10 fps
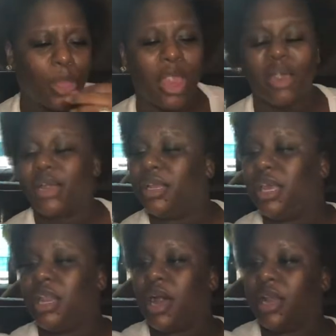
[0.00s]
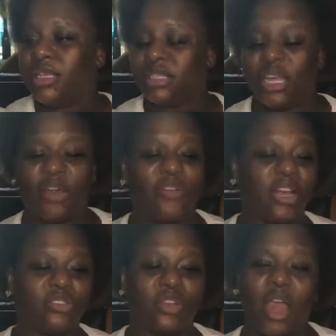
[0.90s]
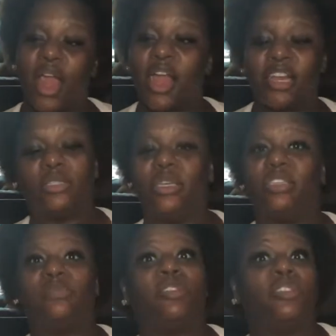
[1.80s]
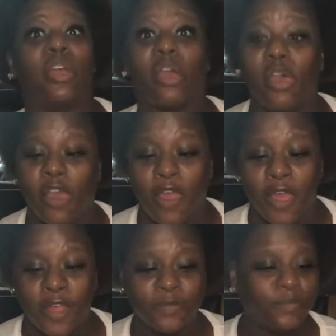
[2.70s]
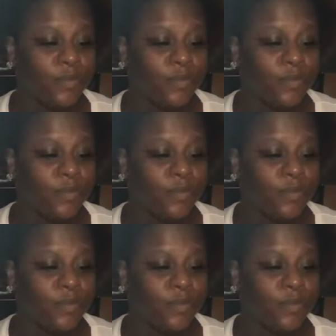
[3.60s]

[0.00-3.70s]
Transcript: I couldn't eat all this stuff. I tried to eat as much as I could.